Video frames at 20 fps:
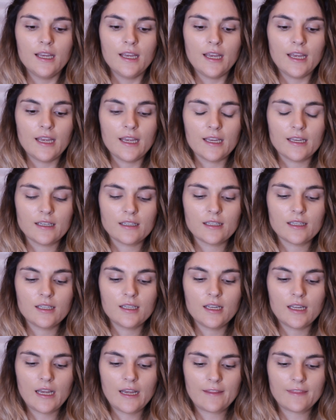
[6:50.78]
And
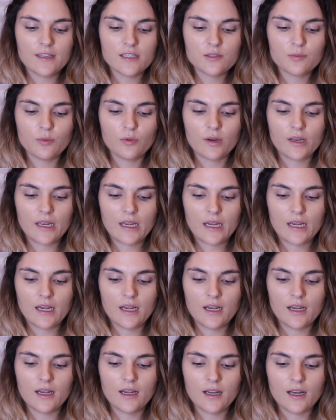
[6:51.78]
at this point
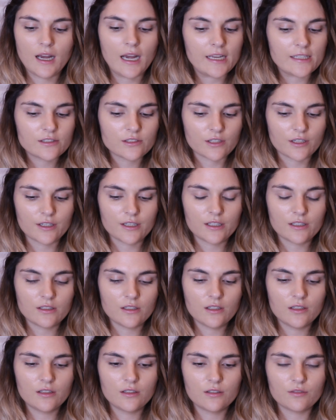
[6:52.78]
I
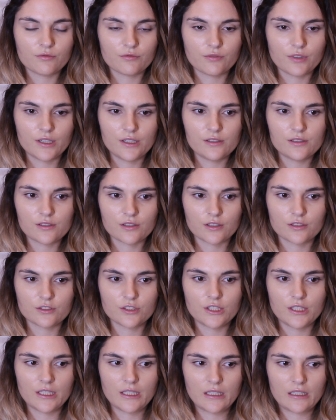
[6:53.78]
started
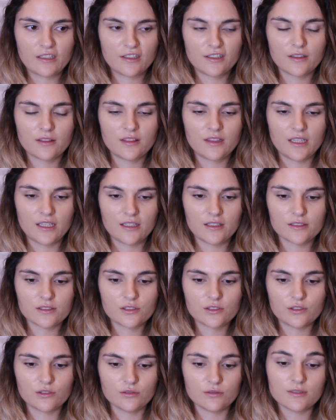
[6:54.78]
researching things
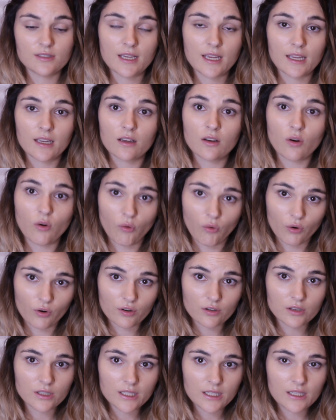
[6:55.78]
to take
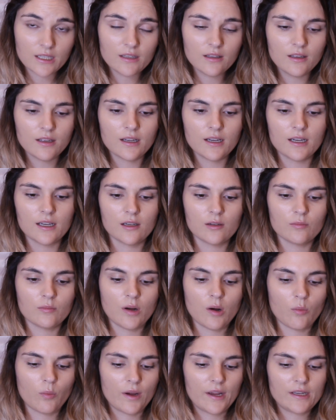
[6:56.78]
orally,
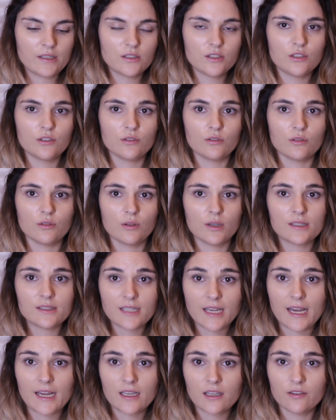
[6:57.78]
a way to
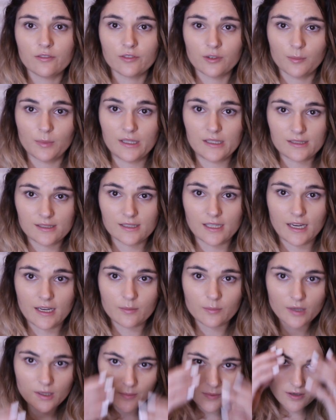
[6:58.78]
attack it from
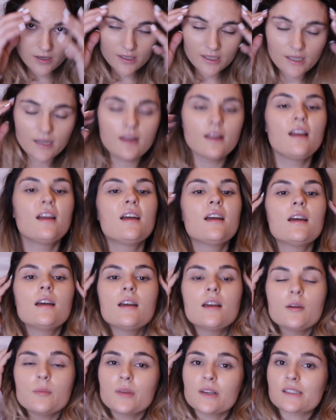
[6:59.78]
inside my body,
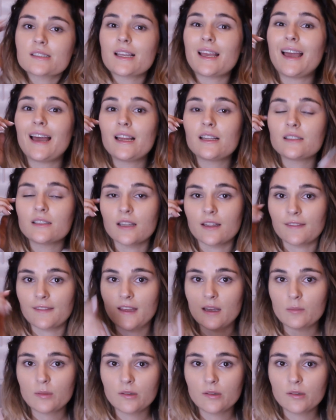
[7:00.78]
because I hadn't done that